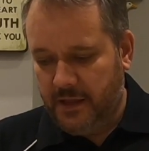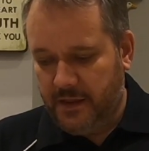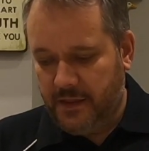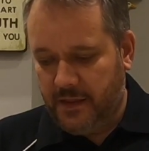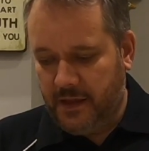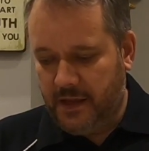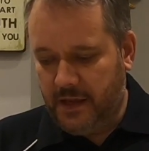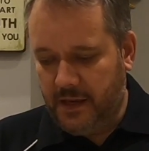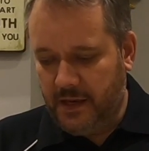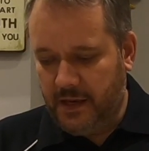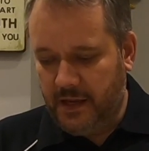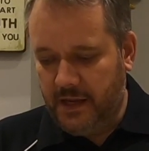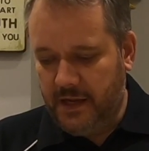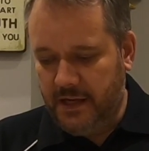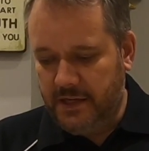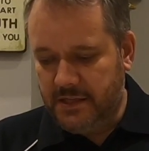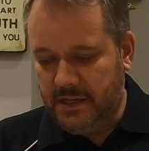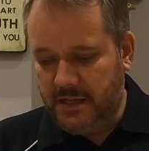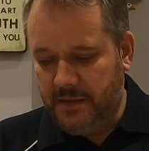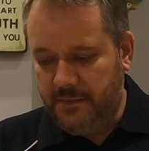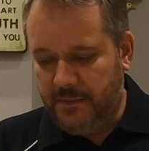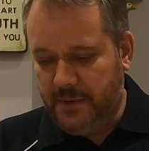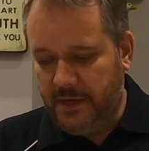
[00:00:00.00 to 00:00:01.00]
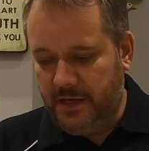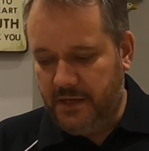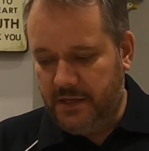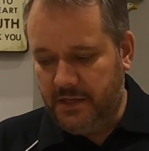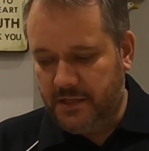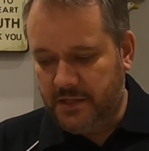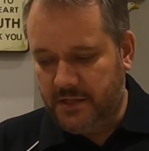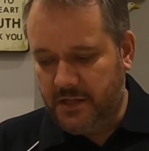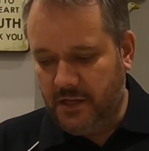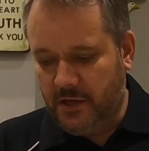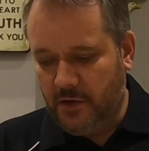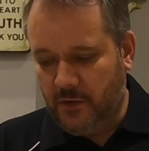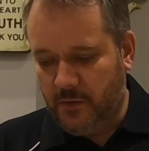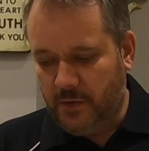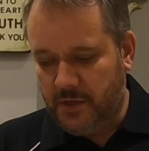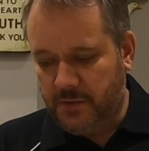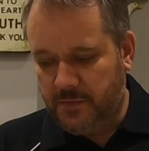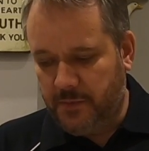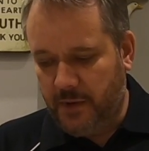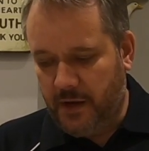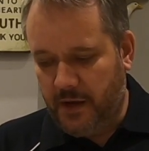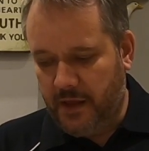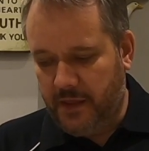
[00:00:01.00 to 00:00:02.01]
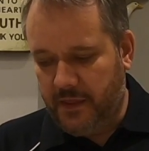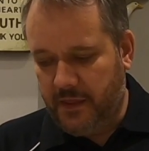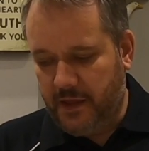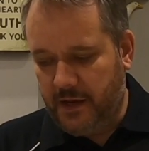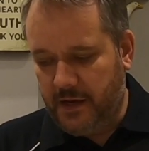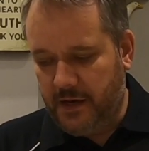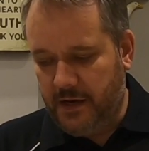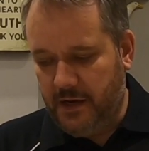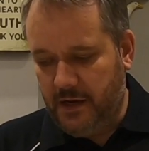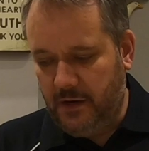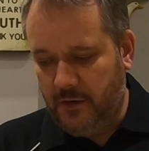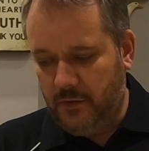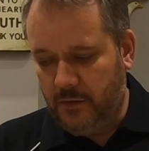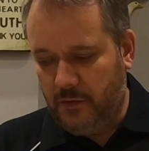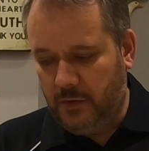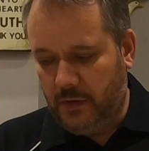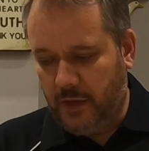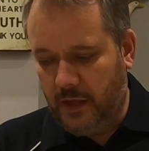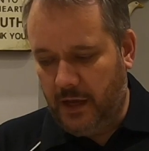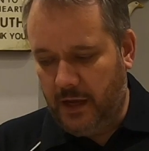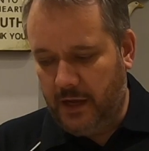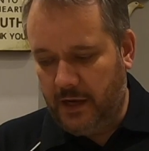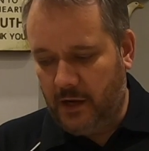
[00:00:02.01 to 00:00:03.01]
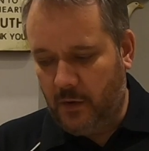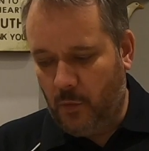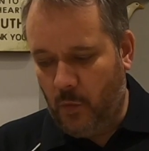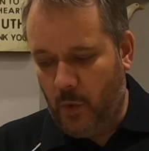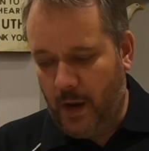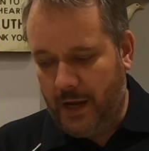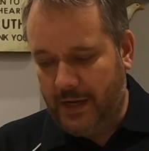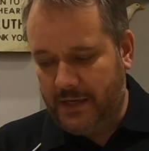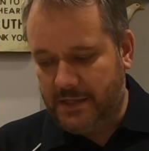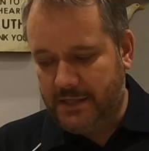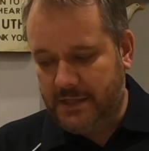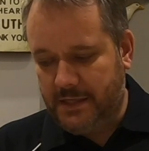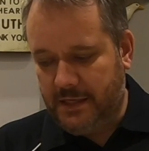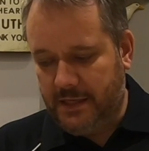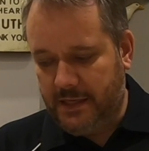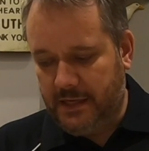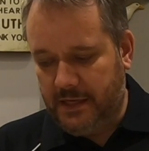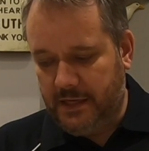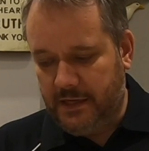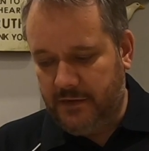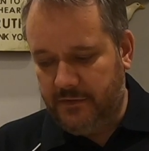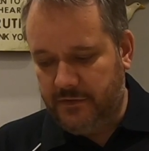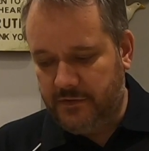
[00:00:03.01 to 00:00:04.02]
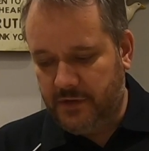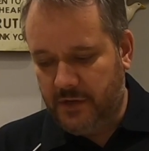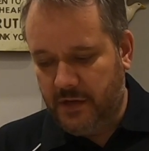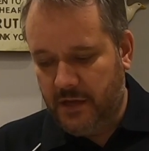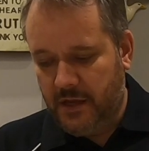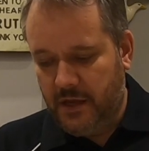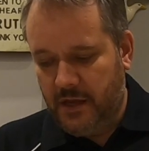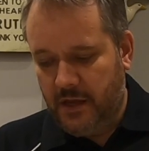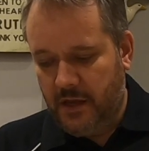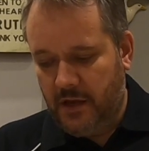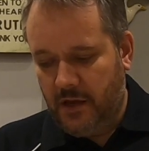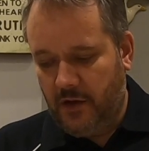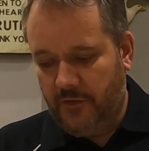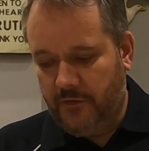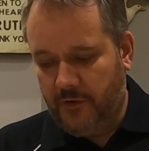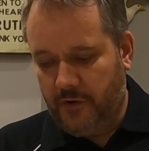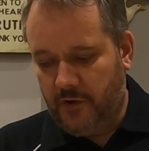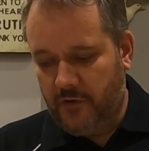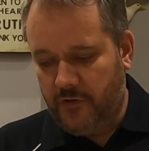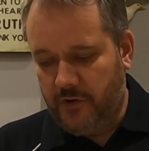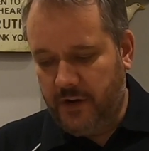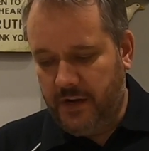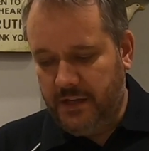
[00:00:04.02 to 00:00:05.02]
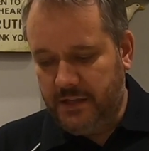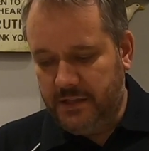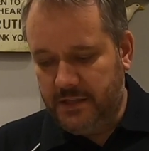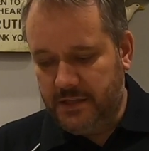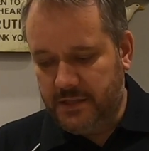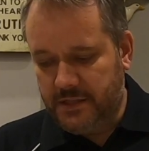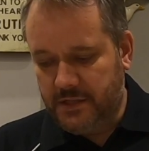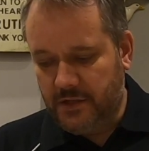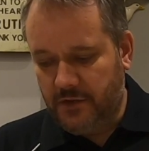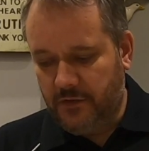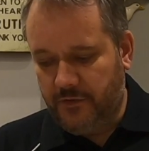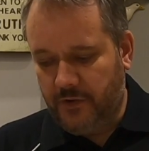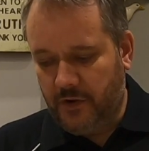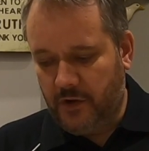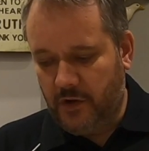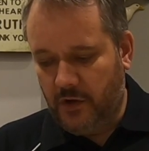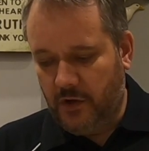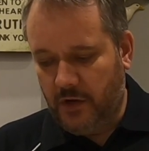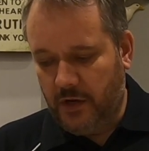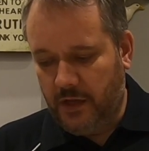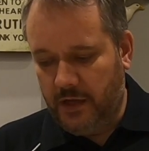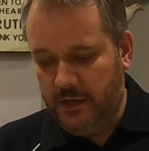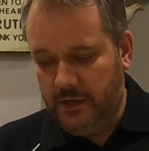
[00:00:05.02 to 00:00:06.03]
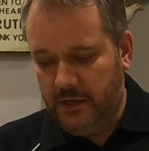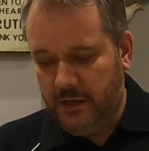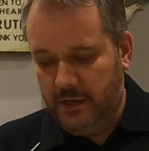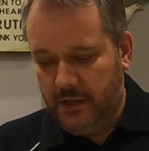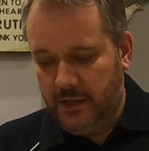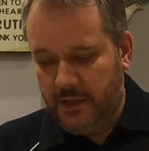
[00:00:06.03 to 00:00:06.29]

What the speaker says: They can easily be distinguished by their needle-like waxy leaves of a green to silver colour.